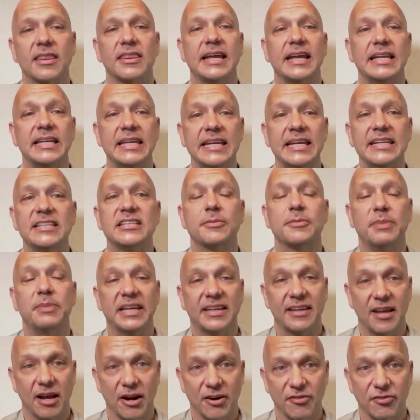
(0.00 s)
they need to be
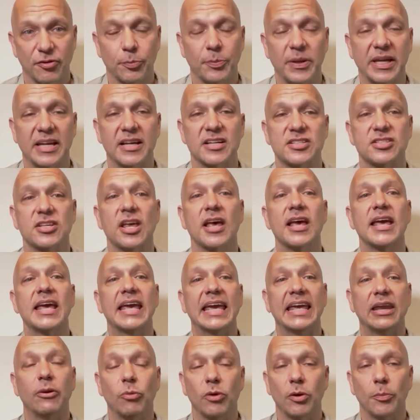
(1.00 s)
careful because
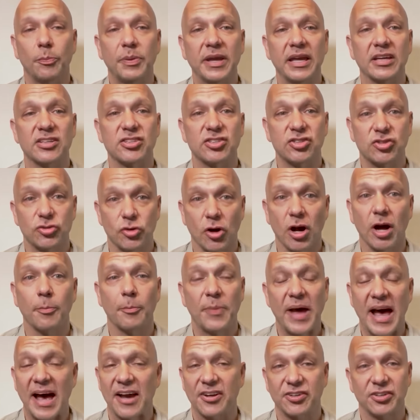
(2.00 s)
it will be a strong
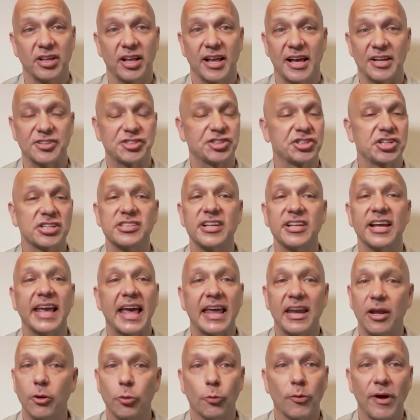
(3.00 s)
backlash, just like
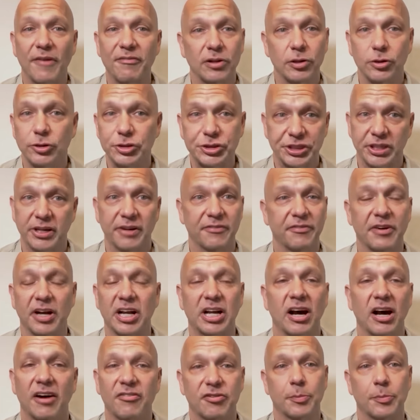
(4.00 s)
any revolution of a
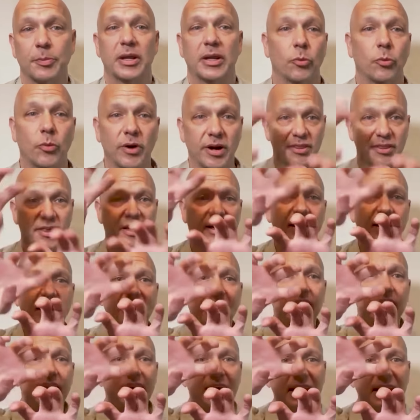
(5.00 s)
government where the
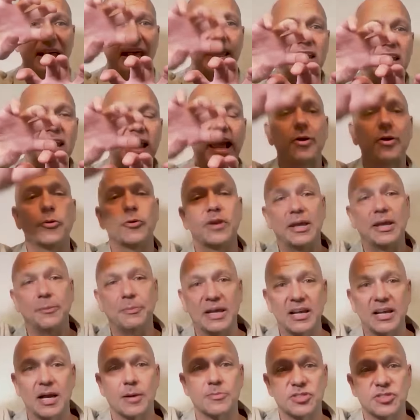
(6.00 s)
inequity
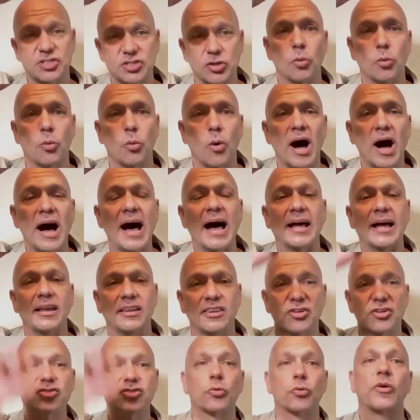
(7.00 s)
becomes so wide,
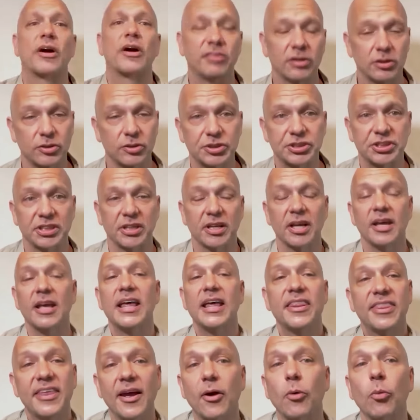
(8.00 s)
there's a revolution.
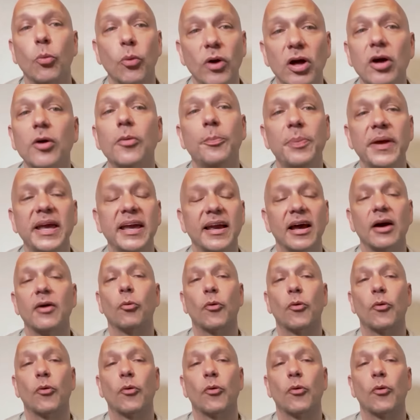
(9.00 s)
There will be a